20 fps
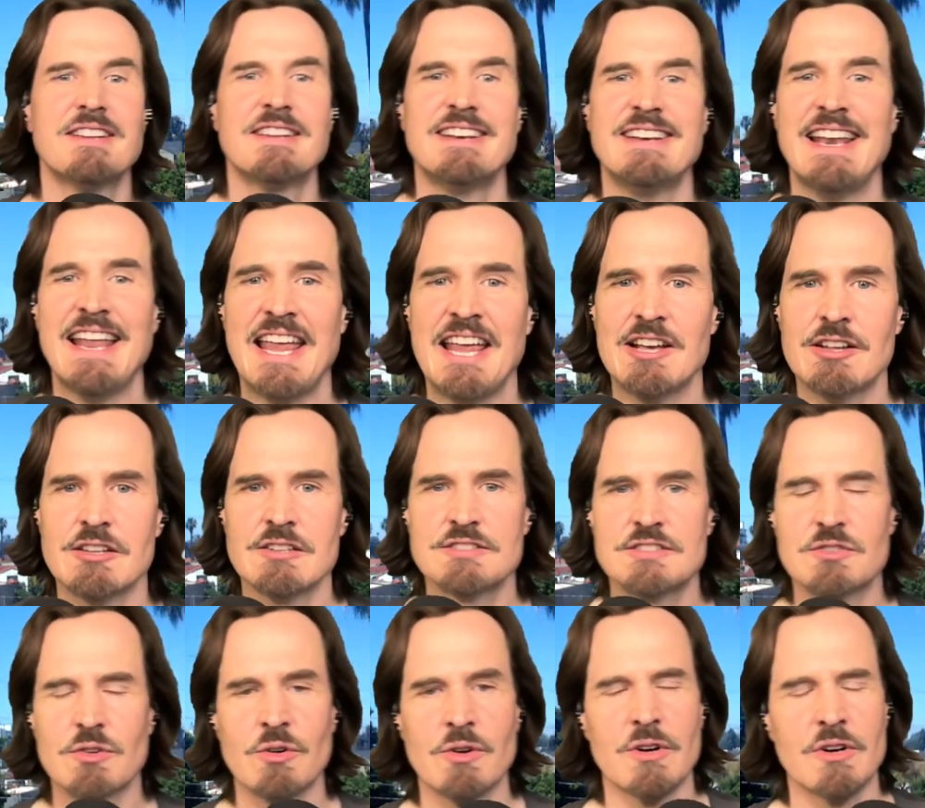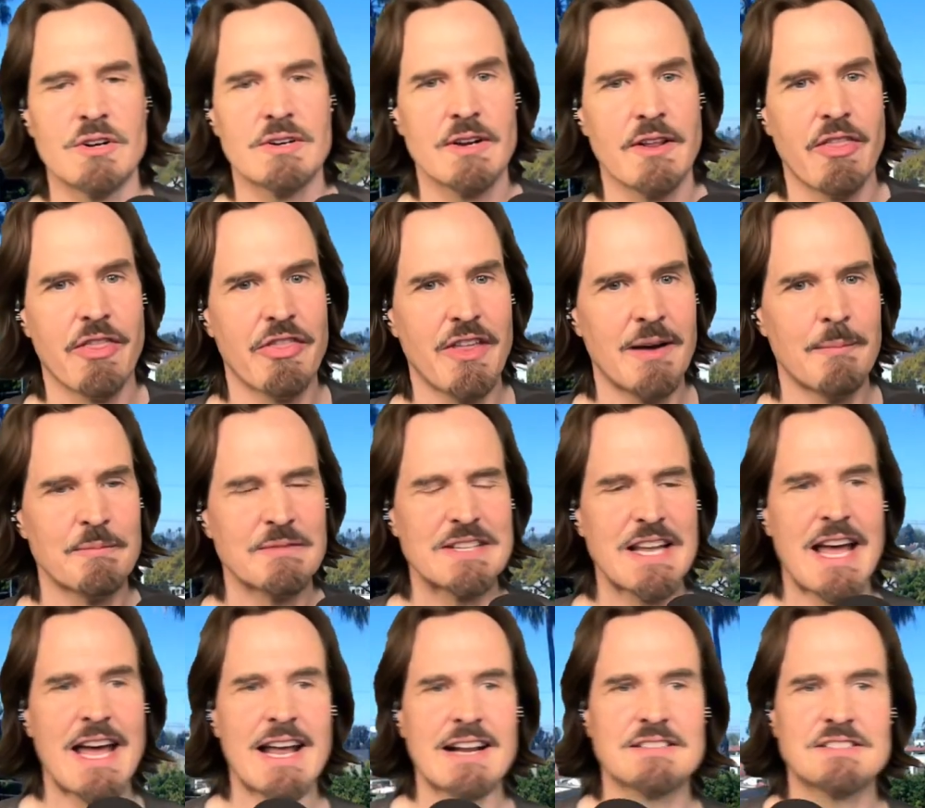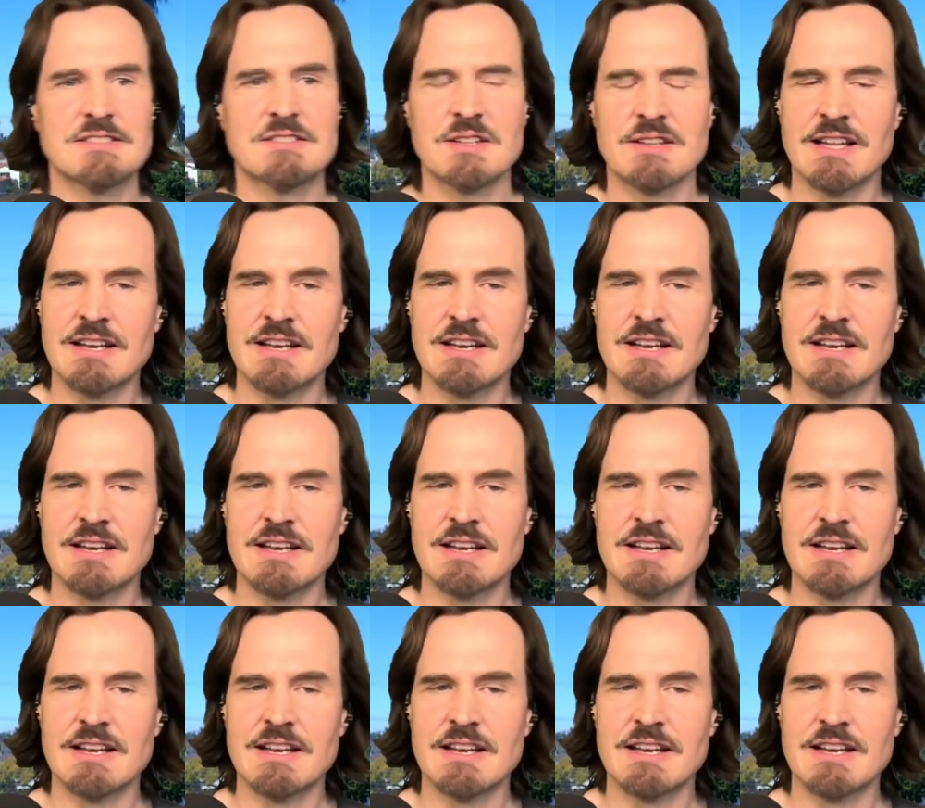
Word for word: nails or thumbtacks,